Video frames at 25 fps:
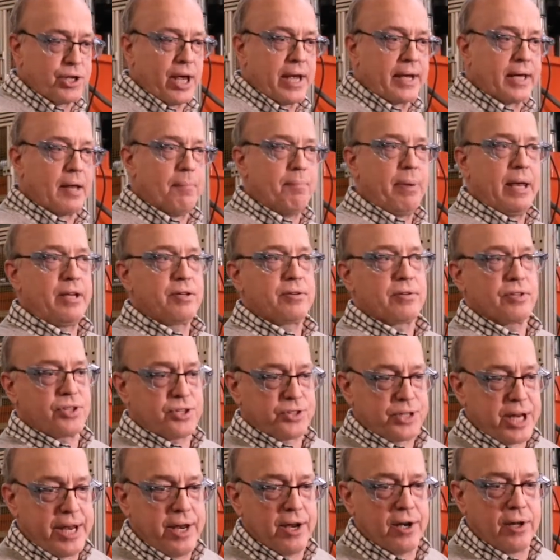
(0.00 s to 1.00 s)
They can be
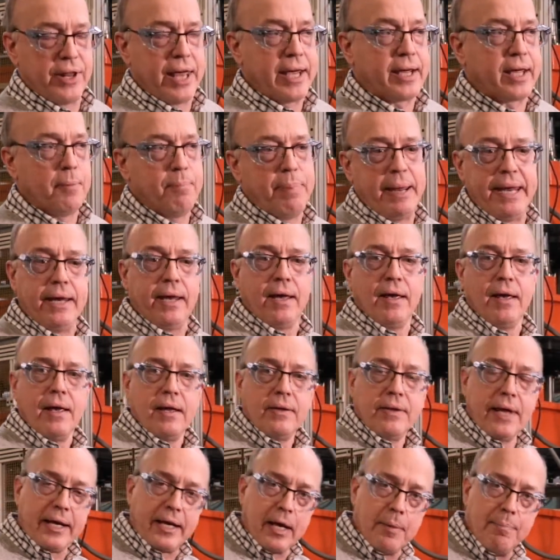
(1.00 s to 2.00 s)
steel, they can be,
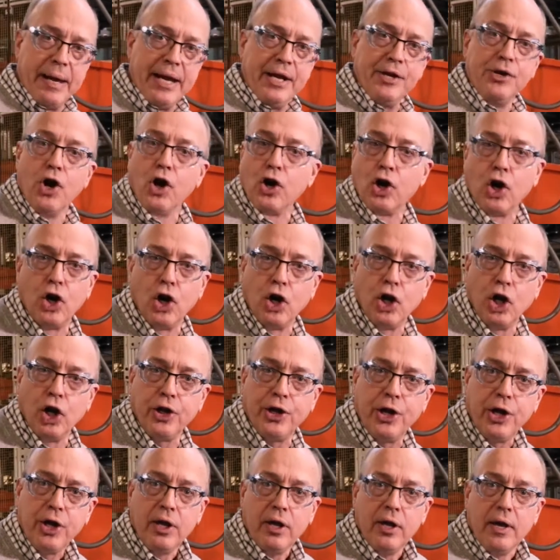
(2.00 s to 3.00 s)
they can be
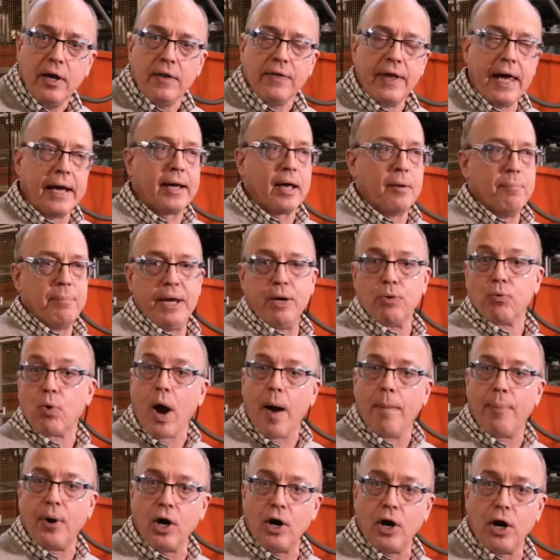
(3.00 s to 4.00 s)
knurled, they can be
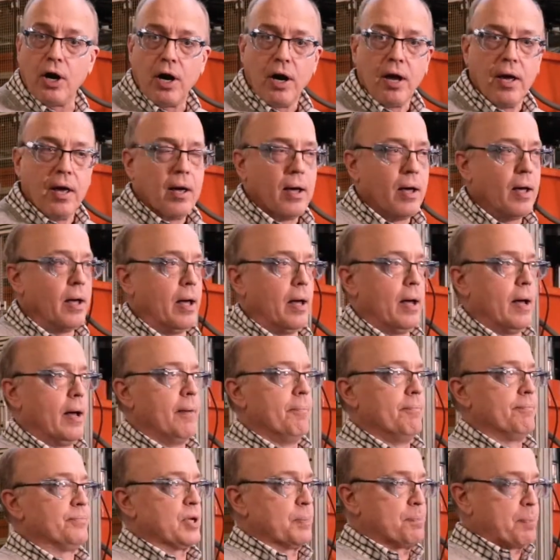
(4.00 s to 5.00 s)
rubber,
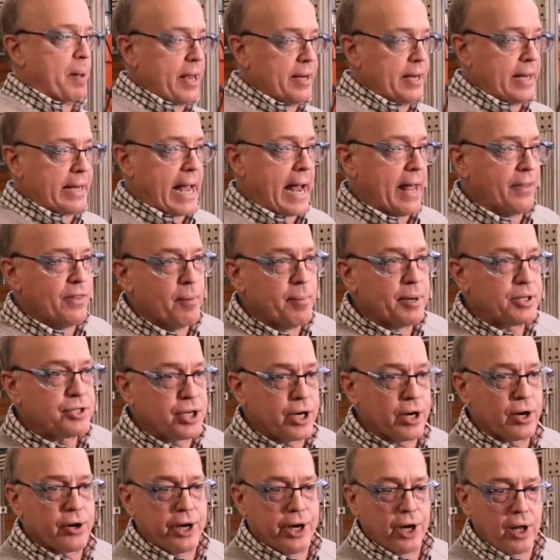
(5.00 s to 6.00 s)
um, depending on the
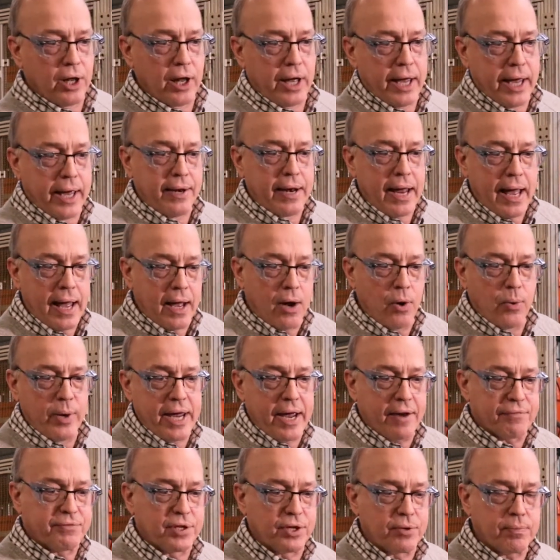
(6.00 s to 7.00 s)
material and how we
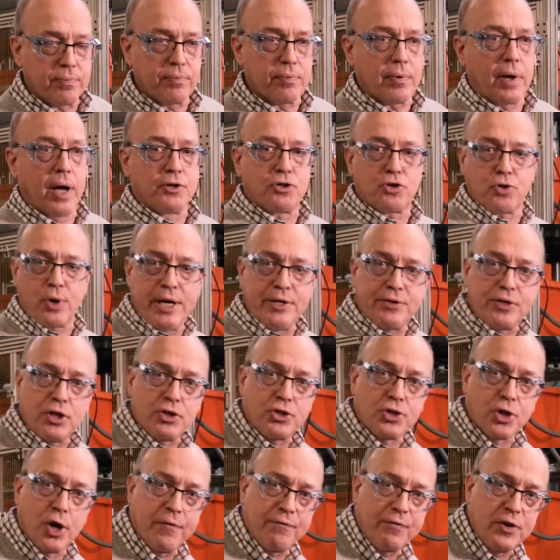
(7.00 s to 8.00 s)
have to uh, treat the
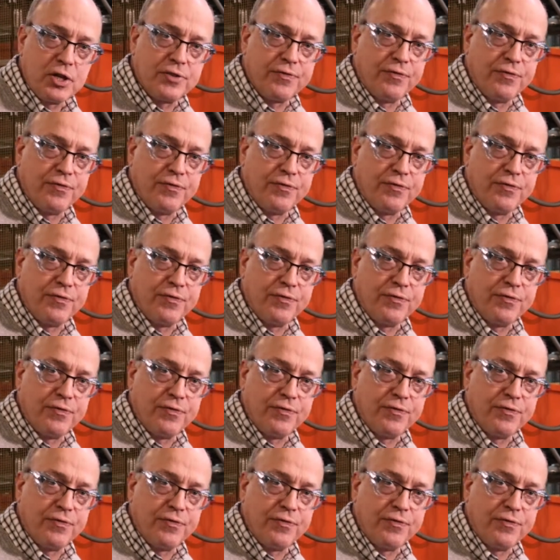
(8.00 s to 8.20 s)
surface